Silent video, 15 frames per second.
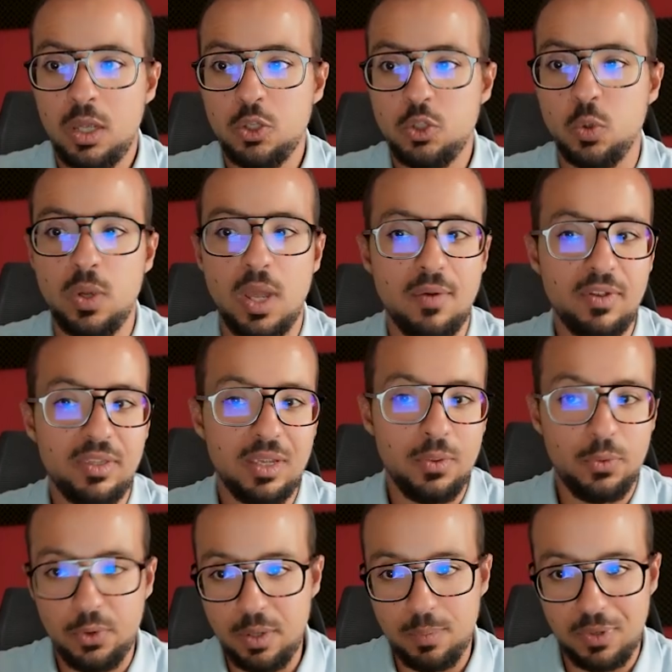So we have it
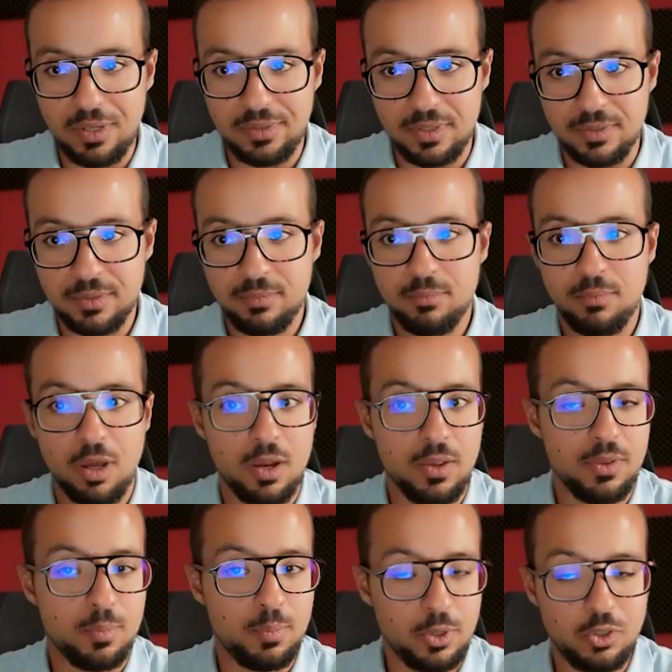in three places,
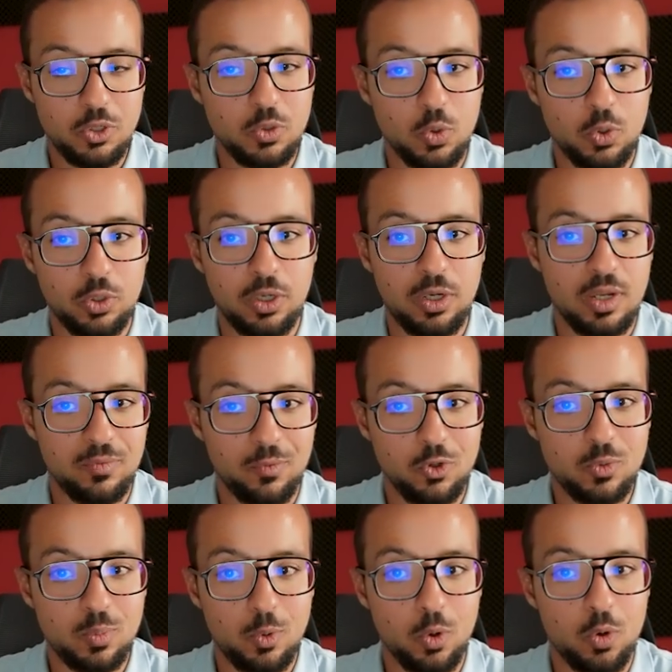either purchase order,
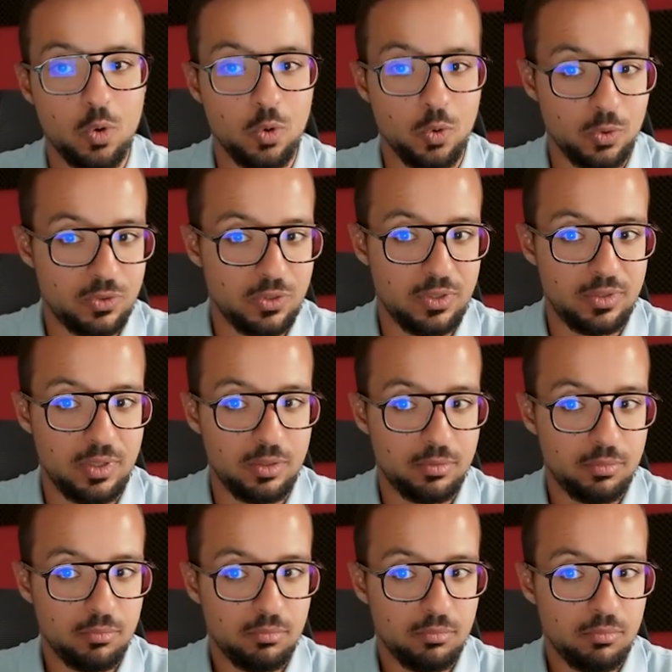invoice block, or goods
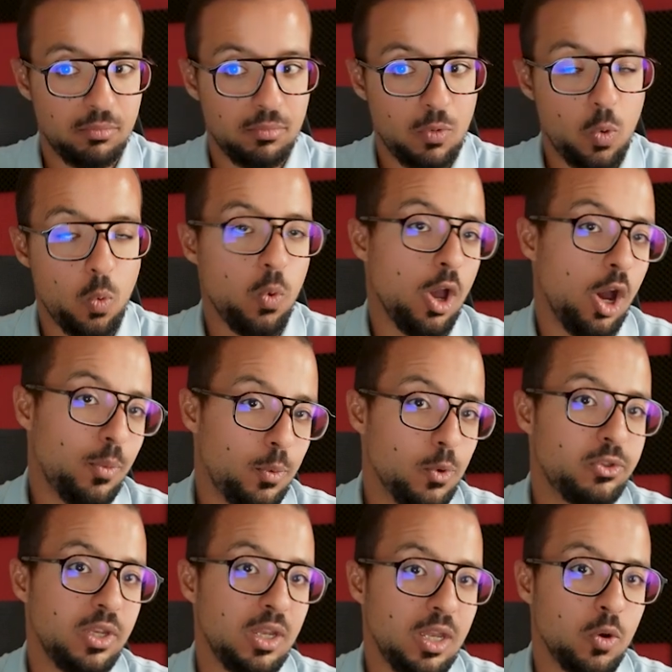receipt. We are
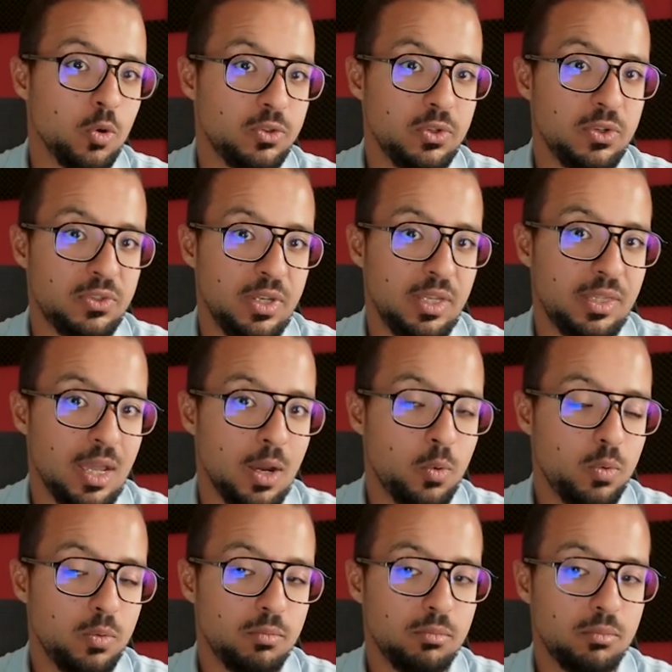posting a goods receipt
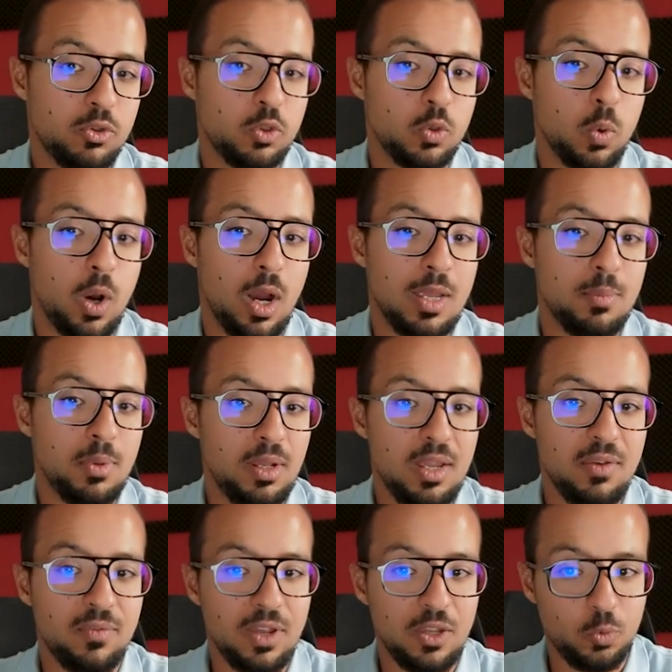now. So I
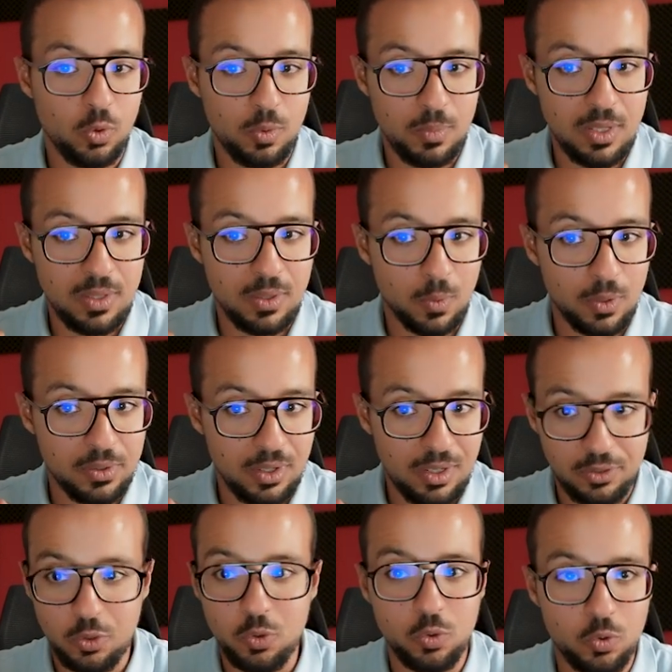believe it will be the one
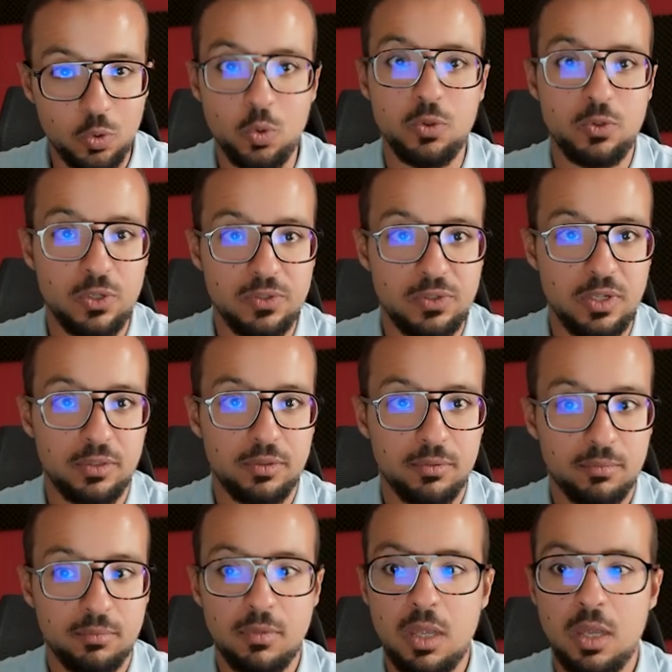related to goods receipt.
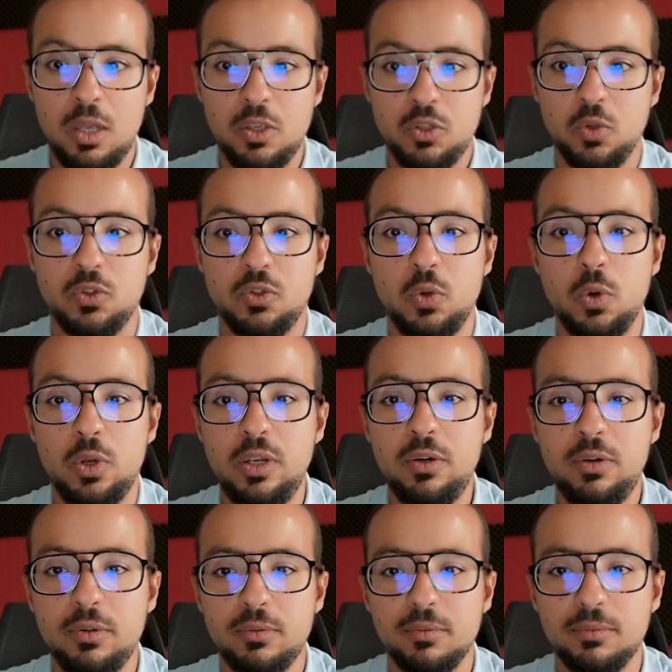So let's go
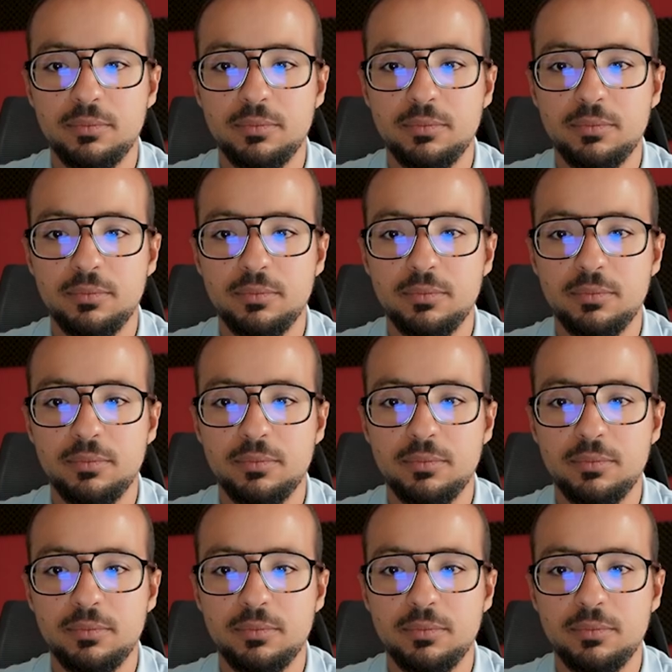here.